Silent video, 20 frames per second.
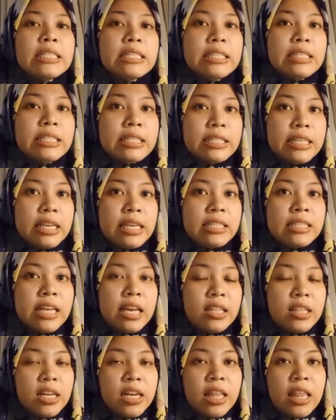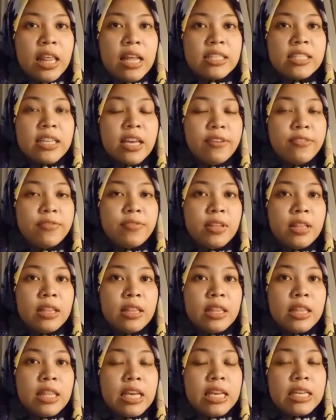
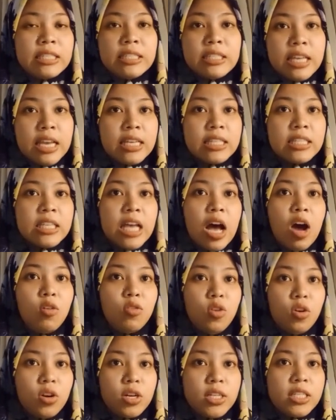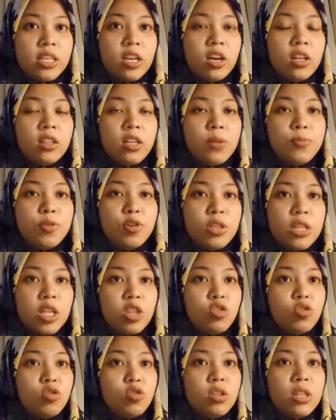676 authors
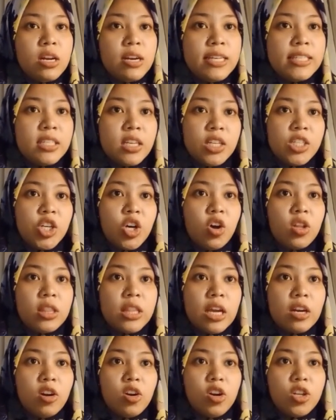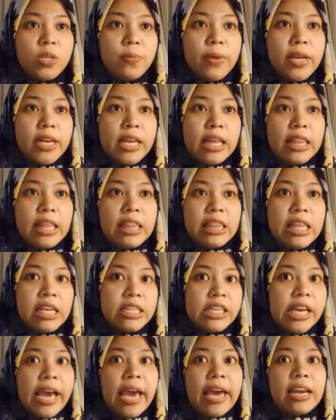contributed to the research on technology-mediated
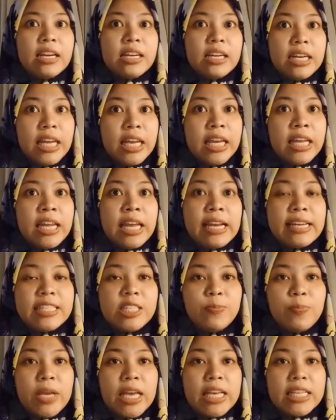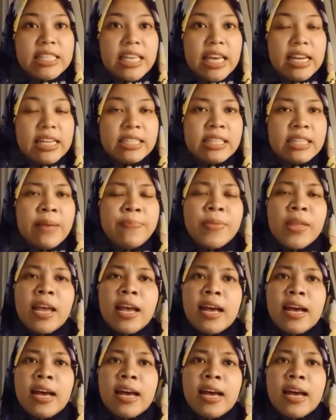teaching and learning in English-speaking skills.